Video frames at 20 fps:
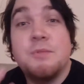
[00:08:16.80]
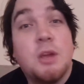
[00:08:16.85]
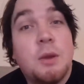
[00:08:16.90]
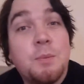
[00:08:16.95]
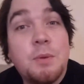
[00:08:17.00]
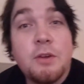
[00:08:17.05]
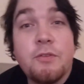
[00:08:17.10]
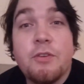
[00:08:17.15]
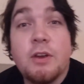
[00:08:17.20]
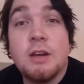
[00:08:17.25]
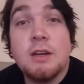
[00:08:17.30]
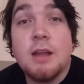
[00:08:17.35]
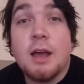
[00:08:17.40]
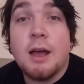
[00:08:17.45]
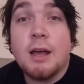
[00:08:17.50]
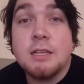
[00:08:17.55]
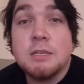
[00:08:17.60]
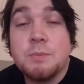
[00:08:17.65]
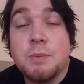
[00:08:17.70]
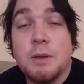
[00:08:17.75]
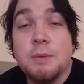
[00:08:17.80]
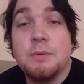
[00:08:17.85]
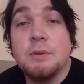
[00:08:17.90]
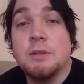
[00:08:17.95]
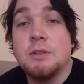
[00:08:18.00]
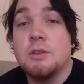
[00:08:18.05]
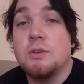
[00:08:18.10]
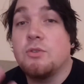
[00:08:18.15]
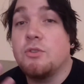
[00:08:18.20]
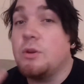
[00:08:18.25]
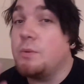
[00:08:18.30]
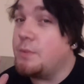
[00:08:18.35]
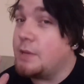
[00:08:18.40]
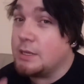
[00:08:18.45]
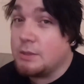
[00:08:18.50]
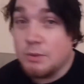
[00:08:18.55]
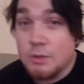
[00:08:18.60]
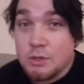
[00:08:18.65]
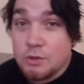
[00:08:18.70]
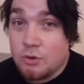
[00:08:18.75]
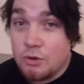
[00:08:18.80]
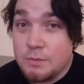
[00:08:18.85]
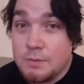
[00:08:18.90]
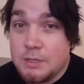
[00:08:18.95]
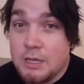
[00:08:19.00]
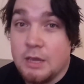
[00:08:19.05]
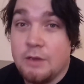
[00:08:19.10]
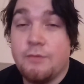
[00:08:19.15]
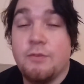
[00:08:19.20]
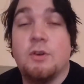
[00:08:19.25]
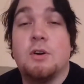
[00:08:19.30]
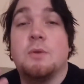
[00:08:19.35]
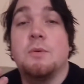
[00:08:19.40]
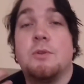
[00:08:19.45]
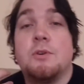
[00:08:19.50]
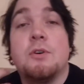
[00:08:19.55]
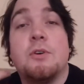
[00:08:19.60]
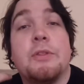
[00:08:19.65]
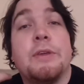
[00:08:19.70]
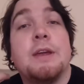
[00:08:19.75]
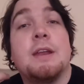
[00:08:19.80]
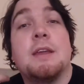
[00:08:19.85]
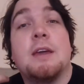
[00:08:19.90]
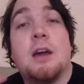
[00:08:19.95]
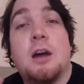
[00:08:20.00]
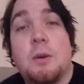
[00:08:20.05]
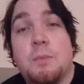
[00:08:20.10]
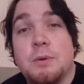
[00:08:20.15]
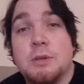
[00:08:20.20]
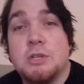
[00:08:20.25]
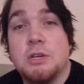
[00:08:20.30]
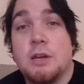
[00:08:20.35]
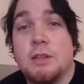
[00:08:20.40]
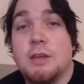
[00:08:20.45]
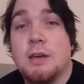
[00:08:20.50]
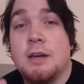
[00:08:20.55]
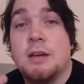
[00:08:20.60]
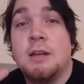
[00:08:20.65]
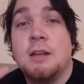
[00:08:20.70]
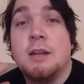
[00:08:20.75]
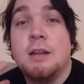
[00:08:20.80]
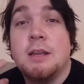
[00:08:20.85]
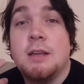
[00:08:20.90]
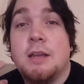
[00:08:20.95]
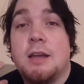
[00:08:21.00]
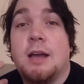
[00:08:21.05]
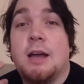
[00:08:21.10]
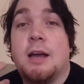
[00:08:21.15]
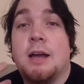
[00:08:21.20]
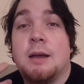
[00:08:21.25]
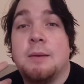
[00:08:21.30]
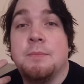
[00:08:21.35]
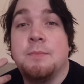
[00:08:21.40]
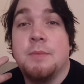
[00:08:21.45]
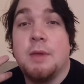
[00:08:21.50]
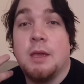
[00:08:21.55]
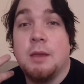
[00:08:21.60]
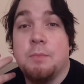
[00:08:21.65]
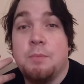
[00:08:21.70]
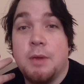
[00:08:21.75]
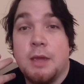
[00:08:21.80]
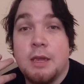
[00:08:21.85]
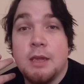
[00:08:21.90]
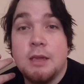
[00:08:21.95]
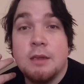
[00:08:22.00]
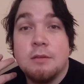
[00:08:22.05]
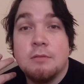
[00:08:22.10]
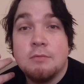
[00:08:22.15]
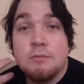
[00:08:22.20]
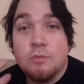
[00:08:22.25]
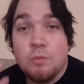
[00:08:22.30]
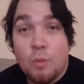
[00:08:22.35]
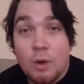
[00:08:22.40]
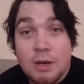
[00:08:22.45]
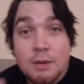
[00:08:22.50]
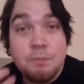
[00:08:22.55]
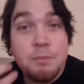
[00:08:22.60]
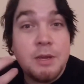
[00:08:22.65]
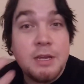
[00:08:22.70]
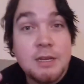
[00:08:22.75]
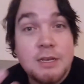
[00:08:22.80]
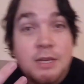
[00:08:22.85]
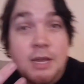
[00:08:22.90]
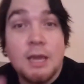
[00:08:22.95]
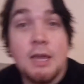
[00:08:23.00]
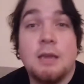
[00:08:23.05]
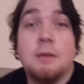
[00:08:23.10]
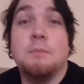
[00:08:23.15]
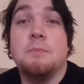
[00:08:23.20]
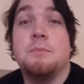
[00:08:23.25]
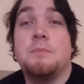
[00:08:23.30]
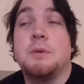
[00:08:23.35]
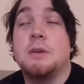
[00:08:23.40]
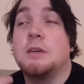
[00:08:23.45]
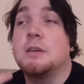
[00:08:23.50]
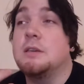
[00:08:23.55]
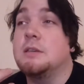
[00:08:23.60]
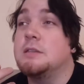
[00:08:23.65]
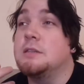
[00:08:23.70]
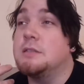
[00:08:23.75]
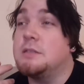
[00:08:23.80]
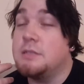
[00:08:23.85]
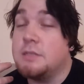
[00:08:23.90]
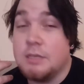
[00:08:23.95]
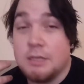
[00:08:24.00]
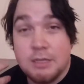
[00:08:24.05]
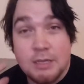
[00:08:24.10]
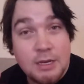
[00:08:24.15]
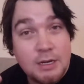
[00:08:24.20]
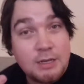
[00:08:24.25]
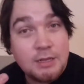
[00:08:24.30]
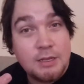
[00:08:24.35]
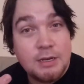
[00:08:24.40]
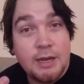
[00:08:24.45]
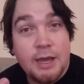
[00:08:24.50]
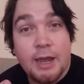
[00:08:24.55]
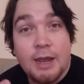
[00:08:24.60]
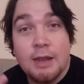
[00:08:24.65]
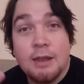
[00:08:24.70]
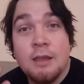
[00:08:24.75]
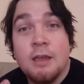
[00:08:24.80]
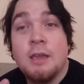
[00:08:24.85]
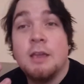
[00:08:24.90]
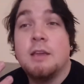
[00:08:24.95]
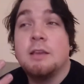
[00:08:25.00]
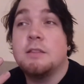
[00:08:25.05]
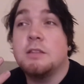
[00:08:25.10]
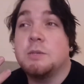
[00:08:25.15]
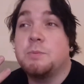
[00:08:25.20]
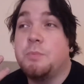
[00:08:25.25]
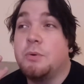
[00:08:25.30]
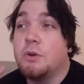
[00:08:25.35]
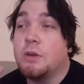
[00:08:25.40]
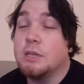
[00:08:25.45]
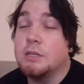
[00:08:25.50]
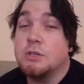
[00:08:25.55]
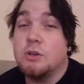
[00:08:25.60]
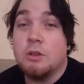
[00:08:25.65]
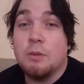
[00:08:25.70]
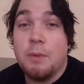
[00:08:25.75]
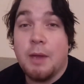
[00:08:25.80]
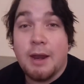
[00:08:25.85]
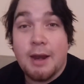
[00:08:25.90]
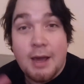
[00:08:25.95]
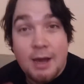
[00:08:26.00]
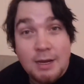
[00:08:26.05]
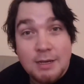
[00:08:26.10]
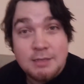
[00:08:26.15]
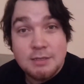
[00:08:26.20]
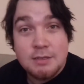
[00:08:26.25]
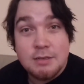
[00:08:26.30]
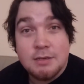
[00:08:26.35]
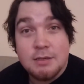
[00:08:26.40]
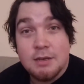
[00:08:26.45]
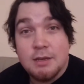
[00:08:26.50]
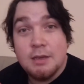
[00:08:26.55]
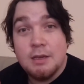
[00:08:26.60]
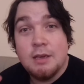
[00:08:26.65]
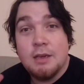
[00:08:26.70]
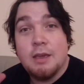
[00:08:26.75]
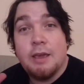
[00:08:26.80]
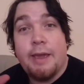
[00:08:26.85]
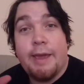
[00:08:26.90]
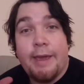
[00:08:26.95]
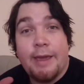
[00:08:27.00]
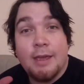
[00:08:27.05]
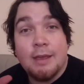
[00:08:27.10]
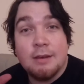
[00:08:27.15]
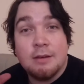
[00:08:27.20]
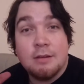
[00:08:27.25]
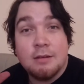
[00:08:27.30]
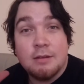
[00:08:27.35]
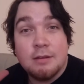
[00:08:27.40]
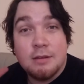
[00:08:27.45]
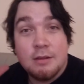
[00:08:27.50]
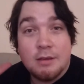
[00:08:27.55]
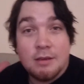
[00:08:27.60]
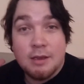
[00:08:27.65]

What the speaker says: don't be afraid to ask people in the group. That's what the group's there for. We're all there to help each other and be one big team, because at the end of the day, this book is all about us, and